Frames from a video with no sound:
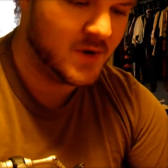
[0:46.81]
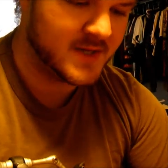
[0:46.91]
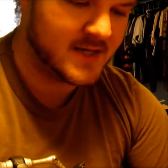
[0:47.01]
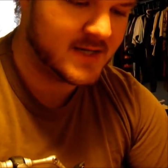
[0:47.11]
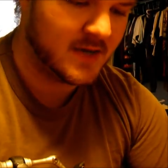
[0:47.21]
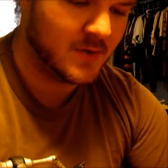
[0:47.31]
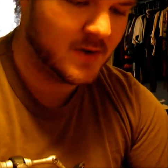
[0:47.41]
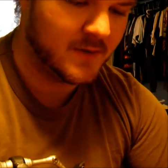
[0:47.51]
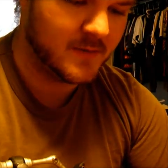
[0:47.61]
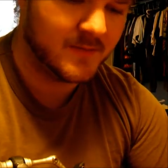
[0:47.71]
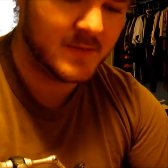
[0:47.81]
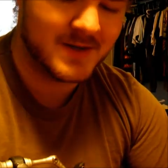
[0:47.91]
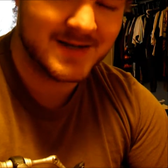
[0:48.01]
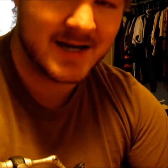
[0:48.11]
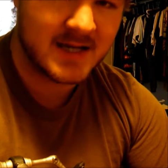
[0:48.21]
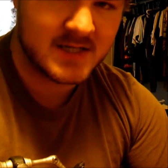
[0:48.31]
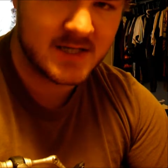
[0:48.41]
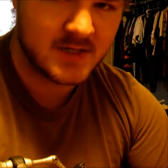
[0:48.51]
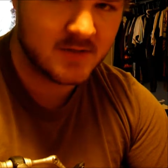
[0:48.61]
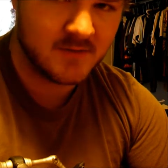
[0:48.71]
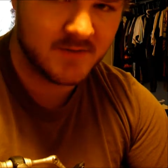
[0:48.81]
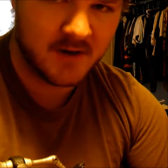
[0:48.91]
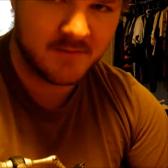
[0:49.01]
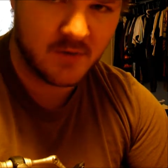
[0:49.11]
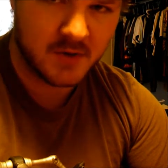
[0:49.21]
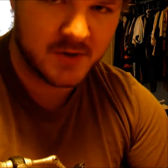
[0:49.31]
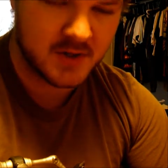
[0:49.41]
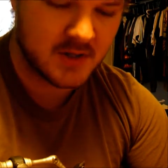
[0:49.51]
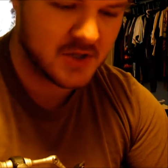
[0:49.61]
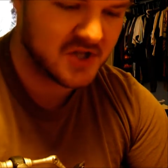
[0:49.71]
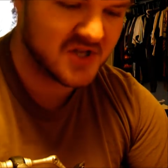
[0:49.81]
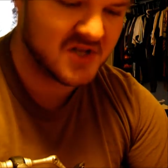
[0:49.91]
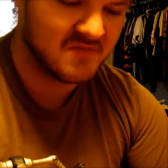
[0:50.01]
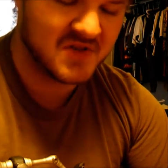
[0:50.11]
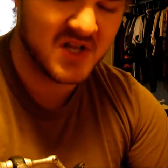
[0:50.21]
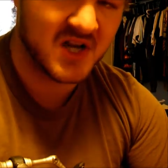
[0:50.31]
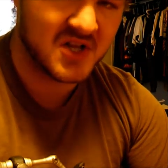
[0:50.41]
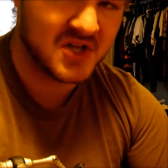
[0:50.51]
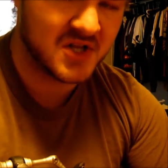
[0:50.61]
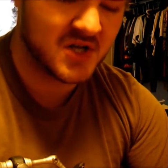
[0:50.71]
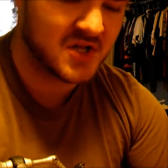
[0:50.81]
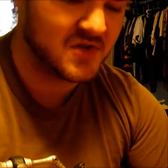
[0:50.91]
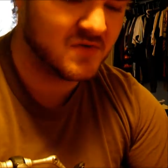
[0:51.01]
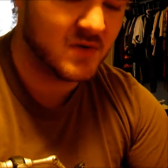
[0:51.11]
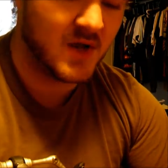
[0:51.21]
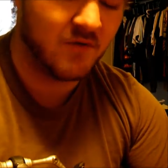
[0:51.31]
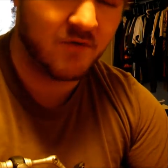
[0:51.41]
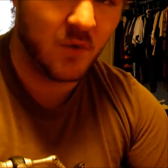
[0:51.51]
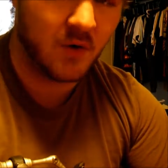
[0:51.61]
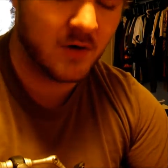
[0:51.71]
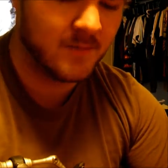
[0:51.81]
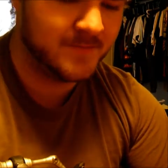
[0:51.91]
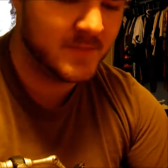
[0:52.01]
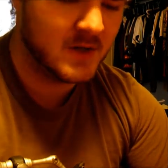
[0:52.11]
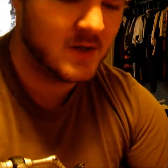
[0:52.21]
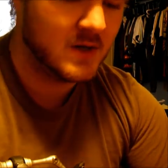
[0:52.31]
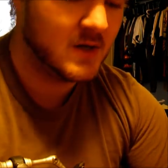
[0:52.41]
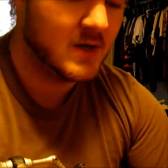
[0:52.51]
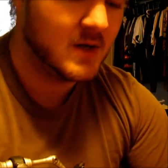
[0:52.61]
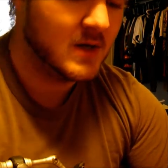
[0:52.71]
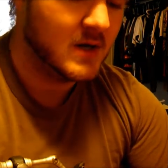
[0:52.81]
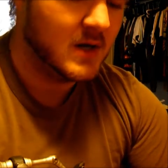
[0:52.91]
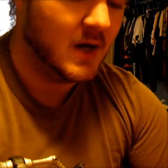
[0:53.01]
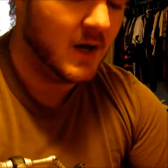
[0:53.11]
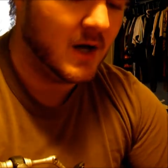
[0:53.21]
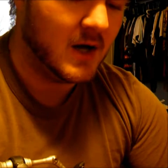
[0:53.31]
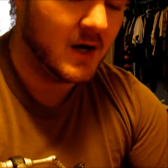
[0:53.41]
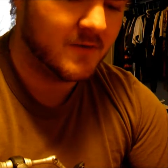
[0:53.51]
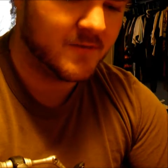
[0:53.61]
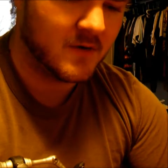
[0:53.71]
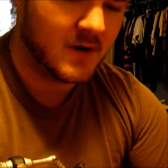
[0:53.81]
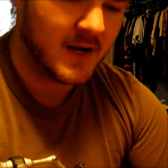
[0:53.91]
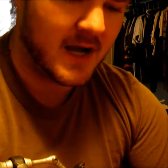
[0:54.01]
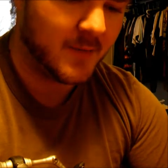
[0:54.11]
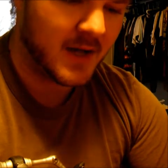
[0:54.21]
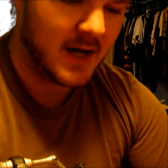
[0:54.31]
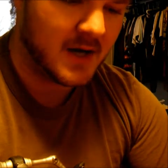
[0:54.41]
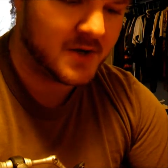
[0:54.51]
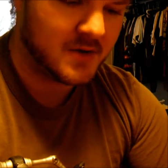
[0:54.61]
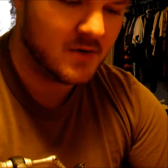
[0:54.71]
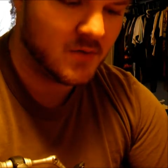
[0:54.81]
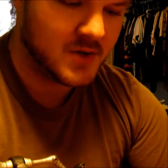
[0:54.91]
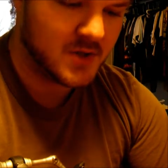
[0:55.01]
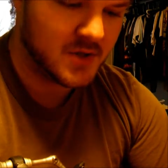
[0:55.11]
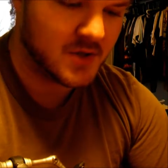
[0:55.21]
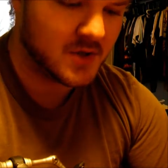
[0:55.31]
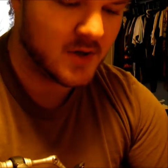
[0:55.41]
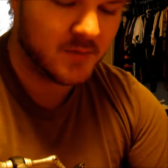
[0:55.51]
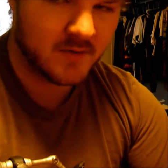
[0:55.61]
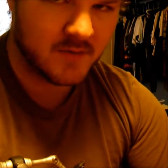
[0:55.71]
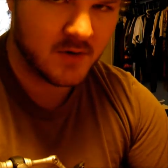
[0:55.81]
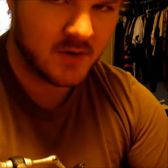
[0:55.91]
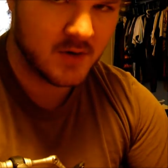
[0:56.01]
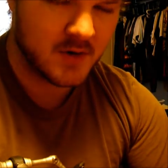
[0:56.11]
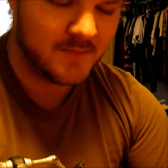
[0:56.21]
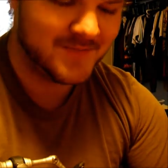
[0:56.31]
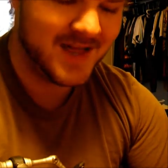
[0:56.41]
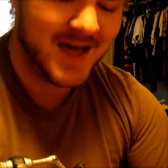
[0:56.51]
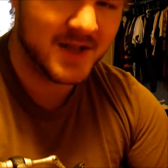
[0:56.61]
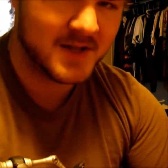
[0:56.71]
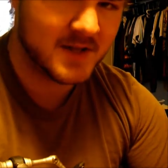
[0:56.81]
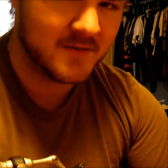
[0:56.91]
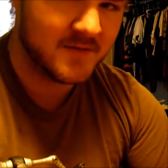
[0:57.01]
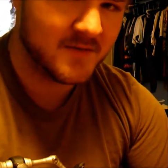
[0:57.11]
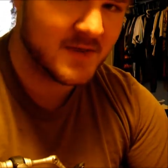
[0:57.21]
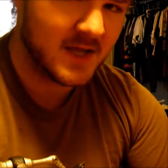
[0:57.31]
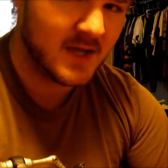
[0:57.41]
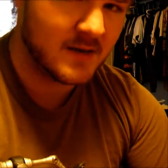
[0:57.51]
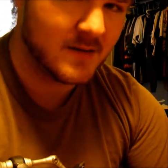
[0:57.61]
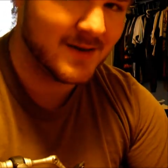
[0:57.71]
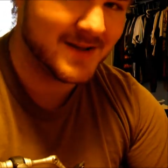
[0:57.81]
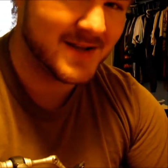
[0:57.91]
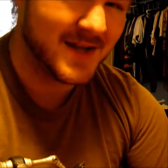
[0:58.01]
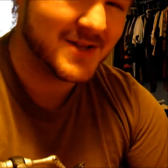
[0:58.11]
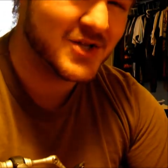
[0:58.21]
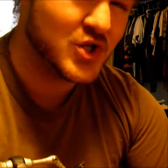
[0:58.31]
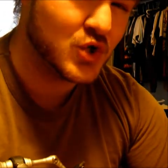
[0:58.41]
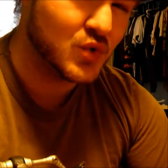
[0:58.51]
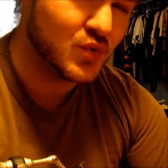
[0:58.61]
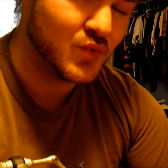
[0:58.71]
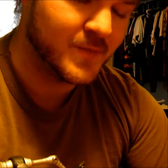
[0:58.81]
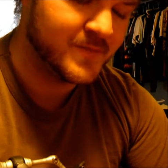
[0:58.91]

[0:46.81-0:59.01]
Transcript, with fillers: the ones I tie with, a Daiichi 2546, size 6 and 4. Uh, for a Gamagatsu, which is a preferred hook, the SC15 in a size 2.